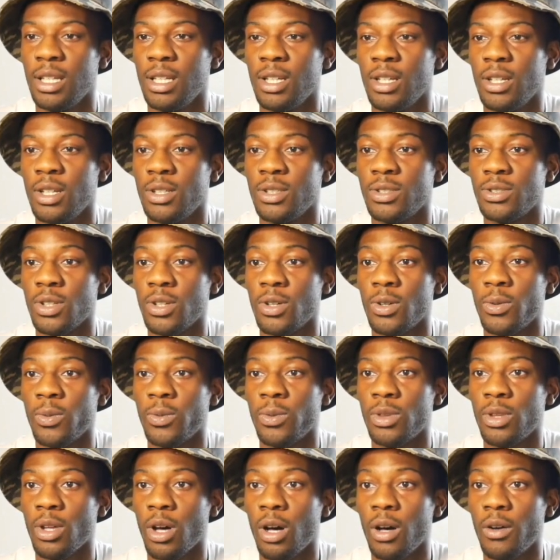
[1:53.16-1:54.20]
So
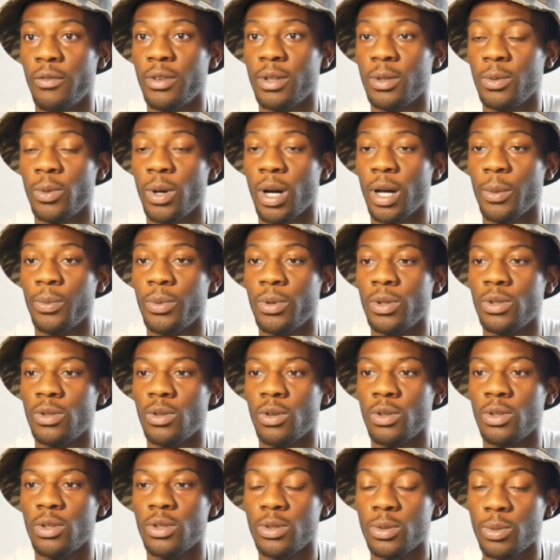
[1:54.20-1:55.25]
the halving will happen
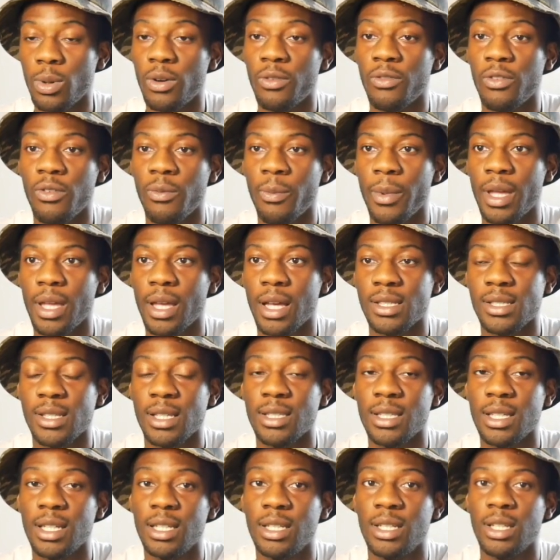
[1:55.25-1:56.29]
on the 12th of May, as I
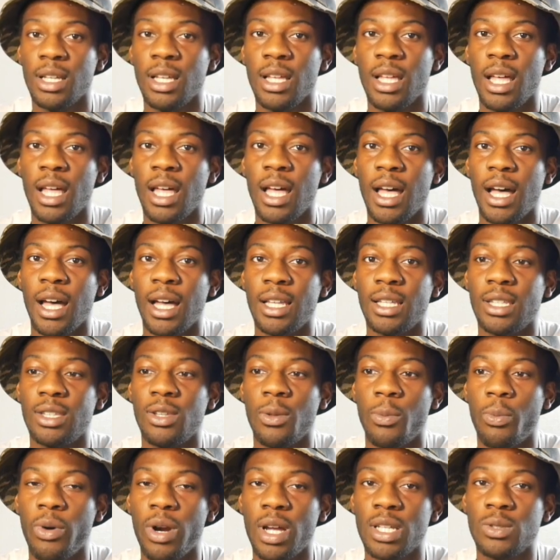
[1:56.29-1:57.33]
said, and
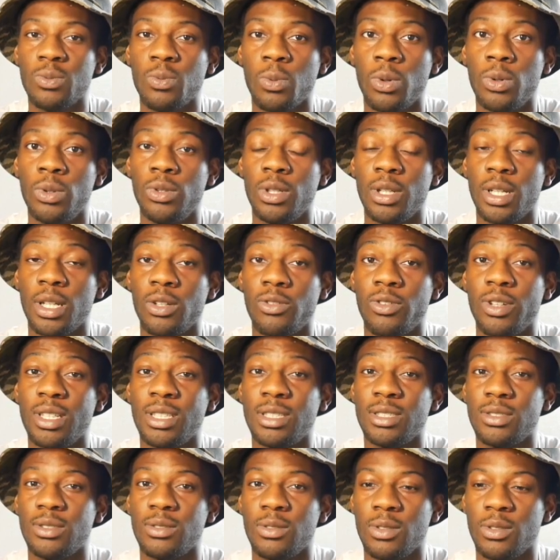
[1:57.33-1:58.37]
the price won't
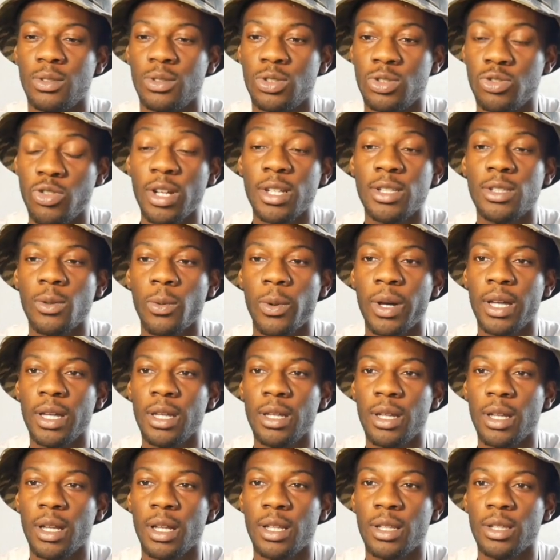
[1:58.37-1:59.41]
increase straight
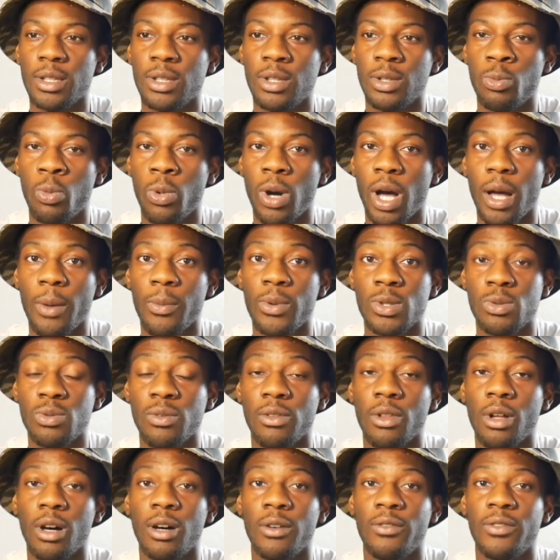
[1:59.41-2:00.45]
away. What happens with
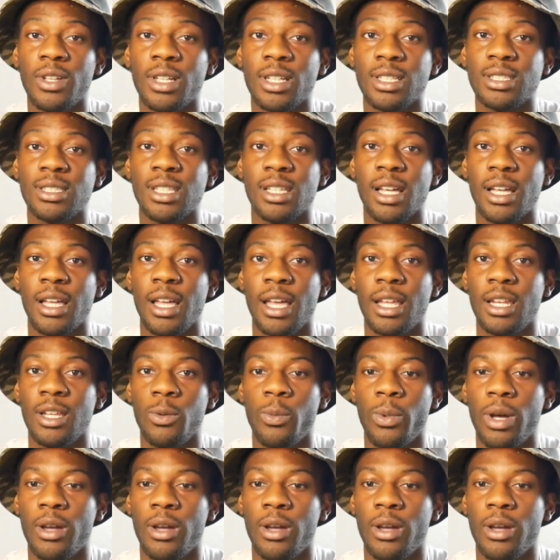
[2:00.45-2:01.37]
the halving is that anywhere